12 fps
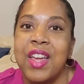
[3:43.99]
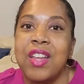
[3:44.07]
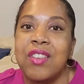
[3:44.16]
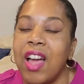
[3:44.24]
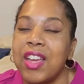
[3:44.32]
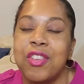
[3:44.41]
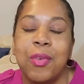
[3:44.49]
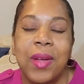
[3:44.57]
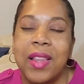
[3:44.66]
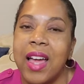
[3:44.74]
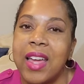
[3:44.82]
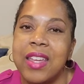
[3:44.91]
talking to a
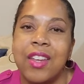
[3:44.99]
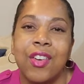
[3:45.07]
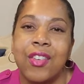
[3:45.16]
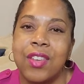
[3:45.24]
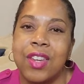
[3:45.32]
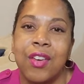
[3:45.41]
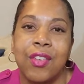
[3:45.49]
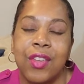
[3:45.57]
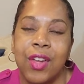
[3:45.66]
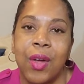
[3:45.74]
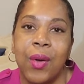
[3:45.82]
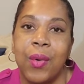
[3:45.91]
client years and years
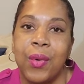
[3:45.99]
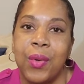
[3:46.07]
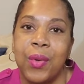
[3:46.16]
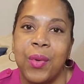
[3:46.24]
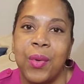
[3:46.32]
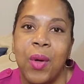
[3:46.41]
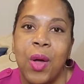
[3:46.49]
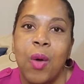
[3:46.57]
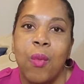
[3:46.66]
ago who